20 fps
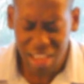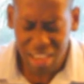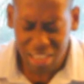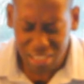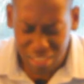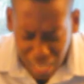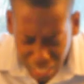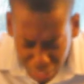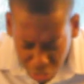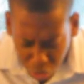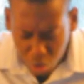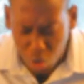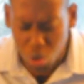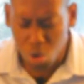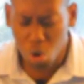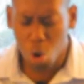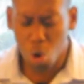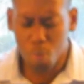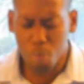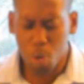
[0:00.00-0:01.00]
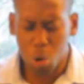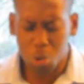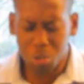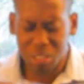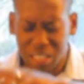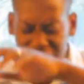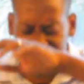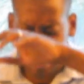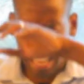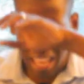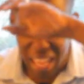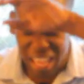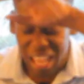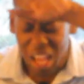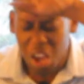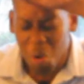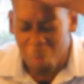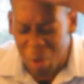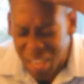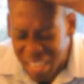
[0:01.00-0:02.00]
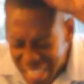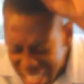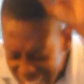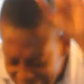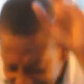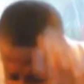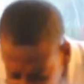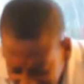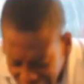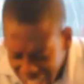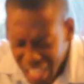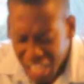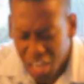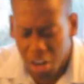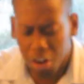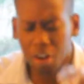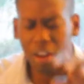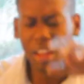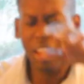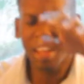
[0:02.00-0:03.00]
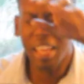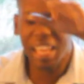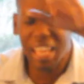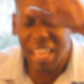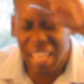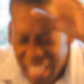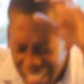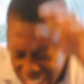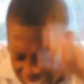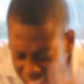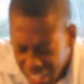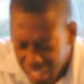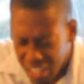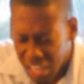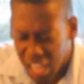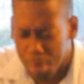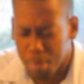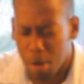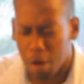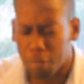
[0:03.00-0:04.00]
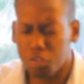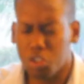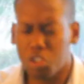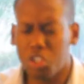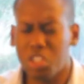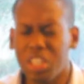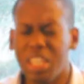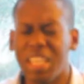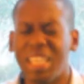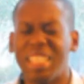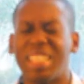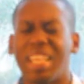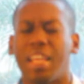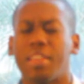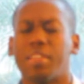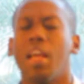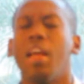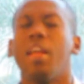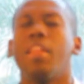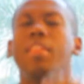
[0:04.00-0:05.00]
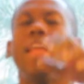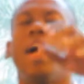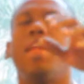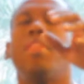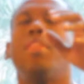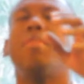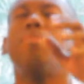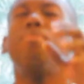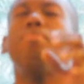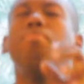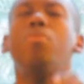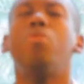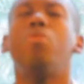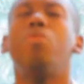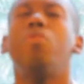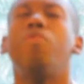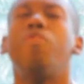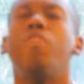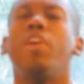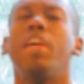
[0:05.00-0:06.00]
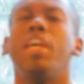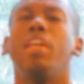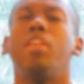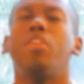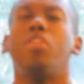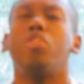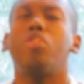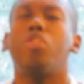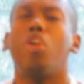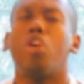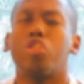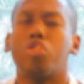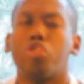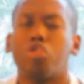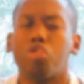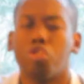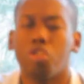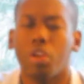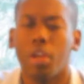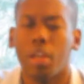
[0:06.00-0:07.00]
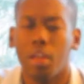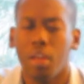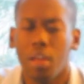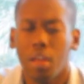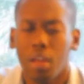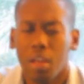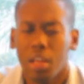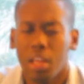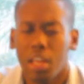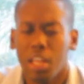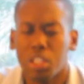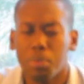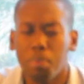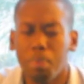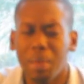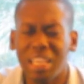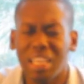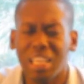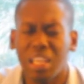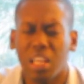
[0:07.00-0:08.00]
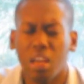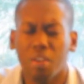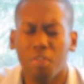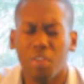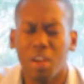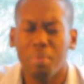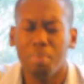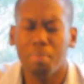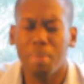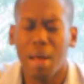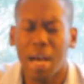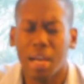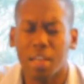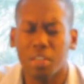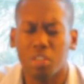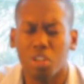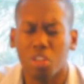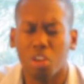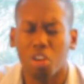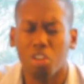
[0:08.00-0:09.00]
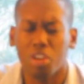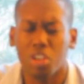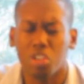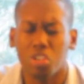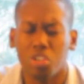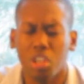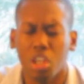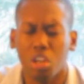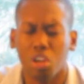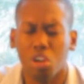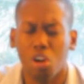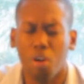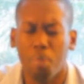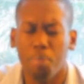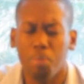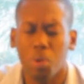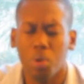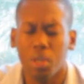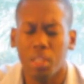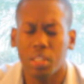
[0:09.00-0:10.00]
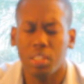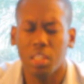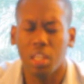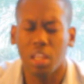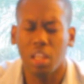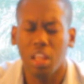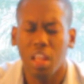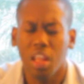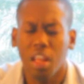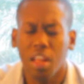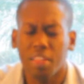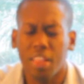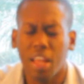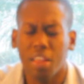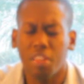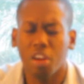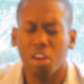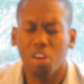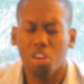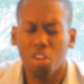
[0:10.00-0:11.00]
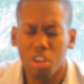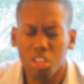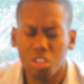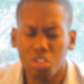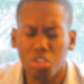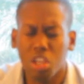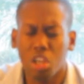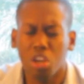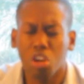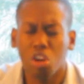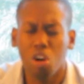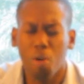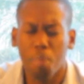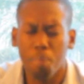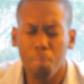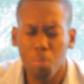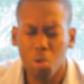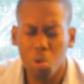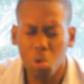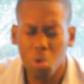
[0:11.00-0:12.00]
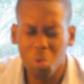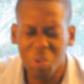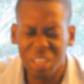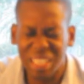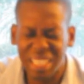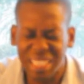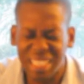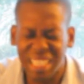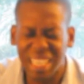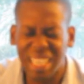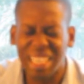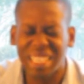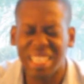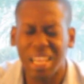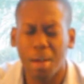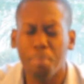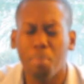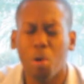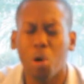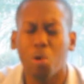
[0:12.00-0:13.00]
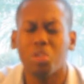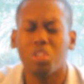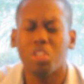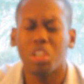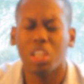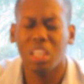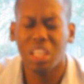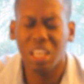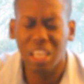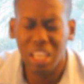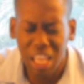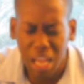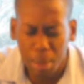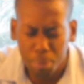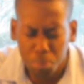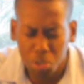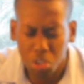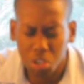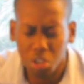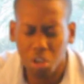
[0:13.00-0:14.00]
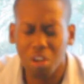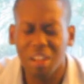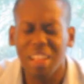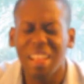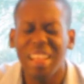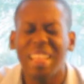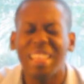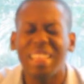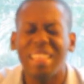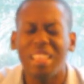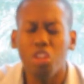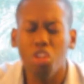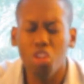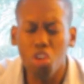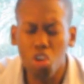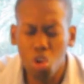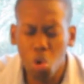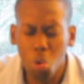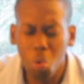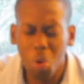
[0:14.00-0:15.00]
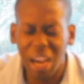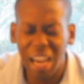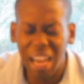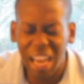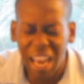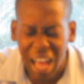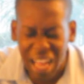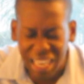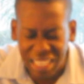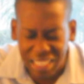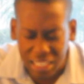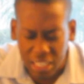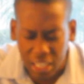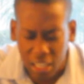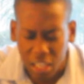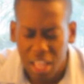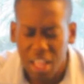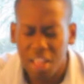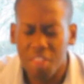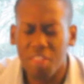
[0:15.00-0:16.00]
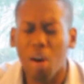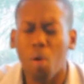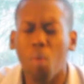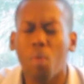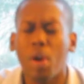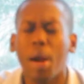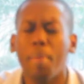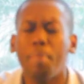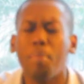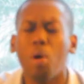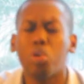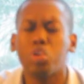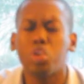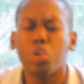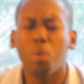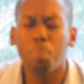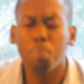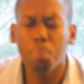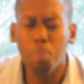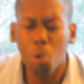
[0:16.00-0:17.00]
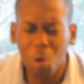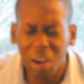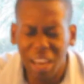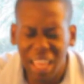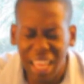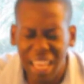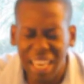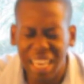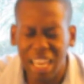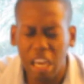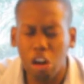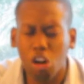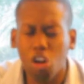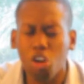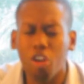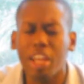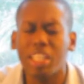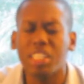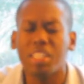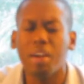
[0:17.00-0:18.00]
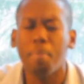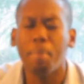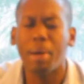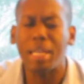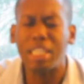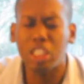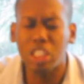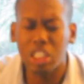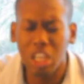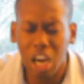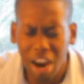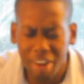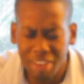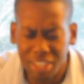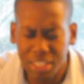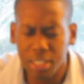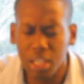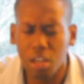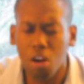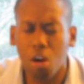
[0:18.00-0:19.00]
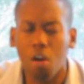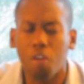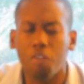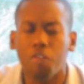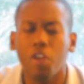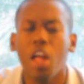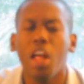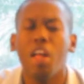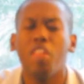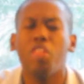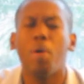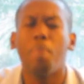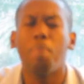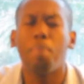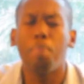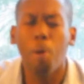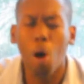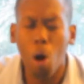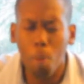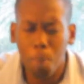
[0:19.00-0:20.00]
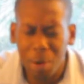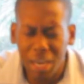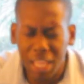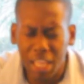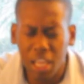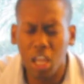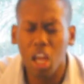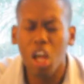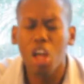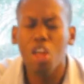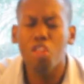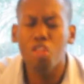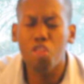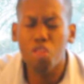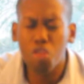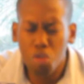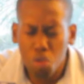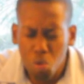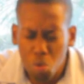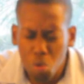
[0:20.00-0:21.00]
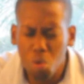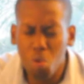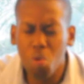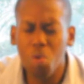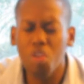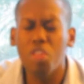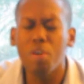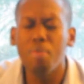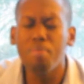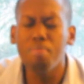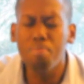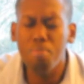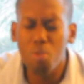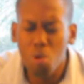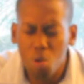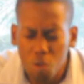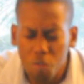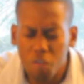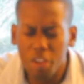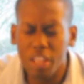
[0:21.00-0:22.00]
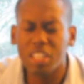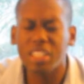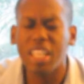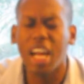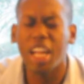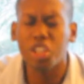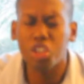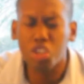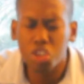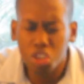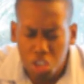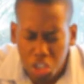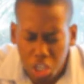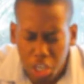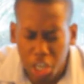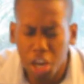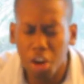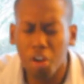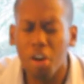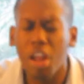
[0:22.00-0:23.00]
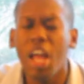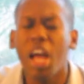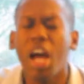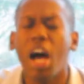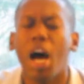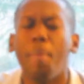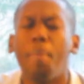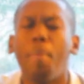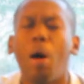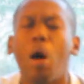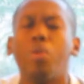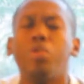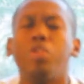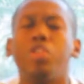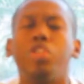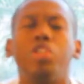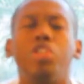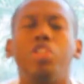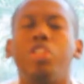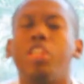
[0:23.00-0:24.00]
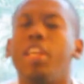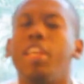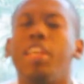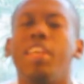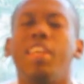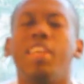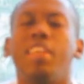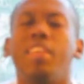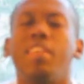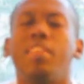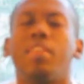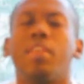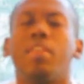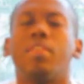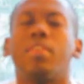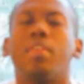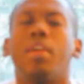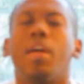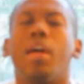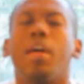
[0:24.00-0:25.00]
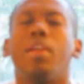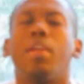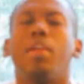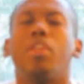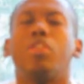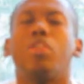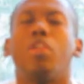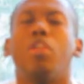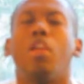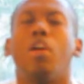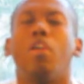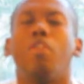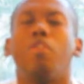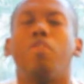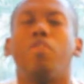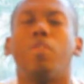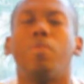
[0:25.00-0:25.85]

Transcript: nantiobozine. We declare in the name of Jesus that the movie industry is being given back to the Christian community, that the Christian community is about to capture new land, that we're about to pull in a greater majority of the public through the movies that share about Jesus and his love.